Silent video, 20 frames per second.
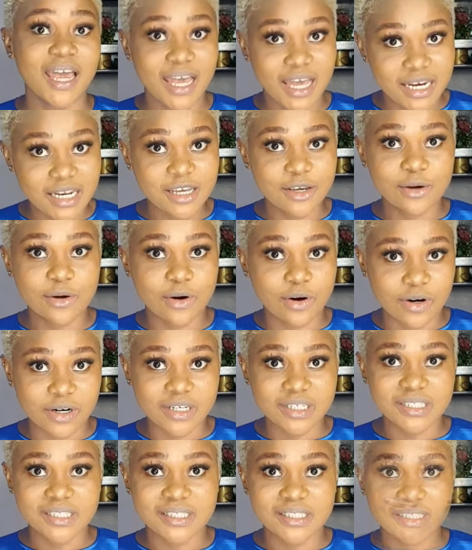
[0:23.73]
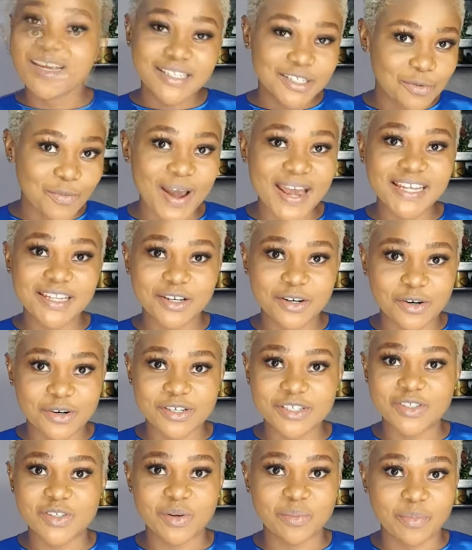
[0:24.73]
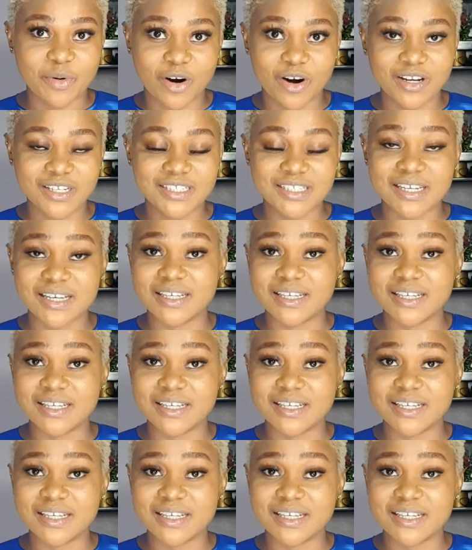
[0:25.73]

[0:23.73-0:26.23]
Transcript: any course, and why the course you bought